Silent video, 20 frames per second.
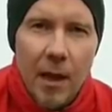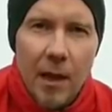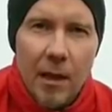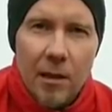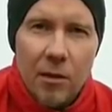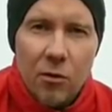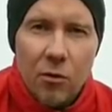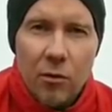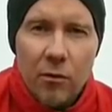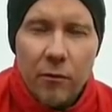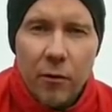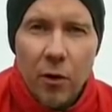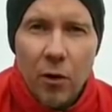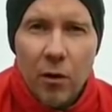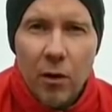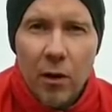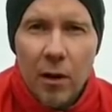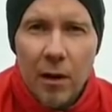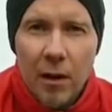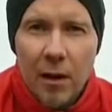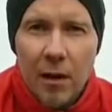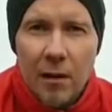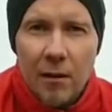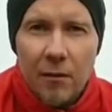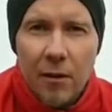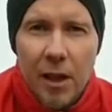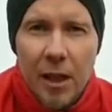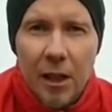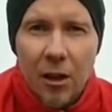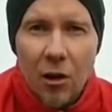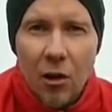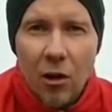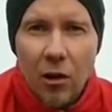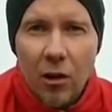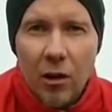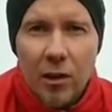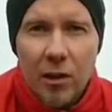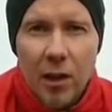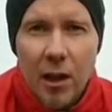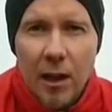It's good for very
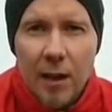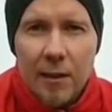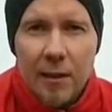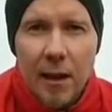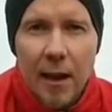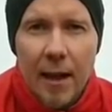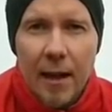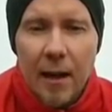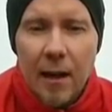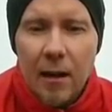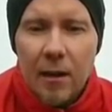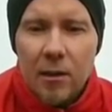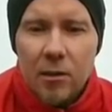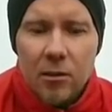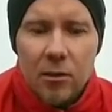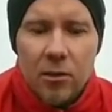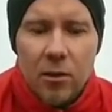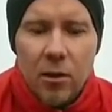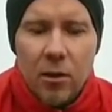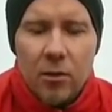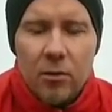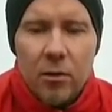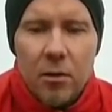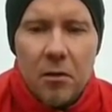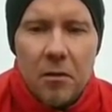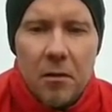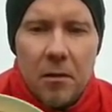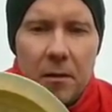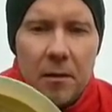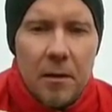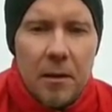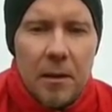long slide anhyzers also.